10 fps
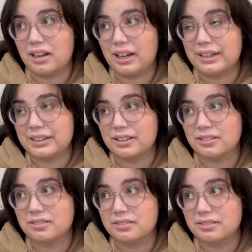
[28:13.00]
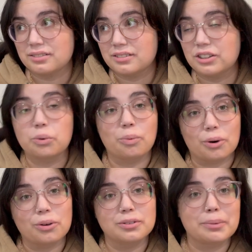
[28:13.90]
the
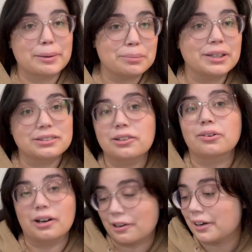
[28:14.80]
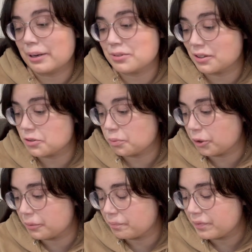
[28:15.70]
world might be its own Hunger Games at this
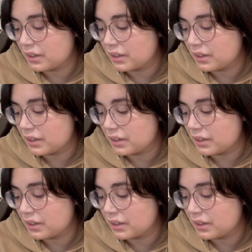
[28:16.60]
point.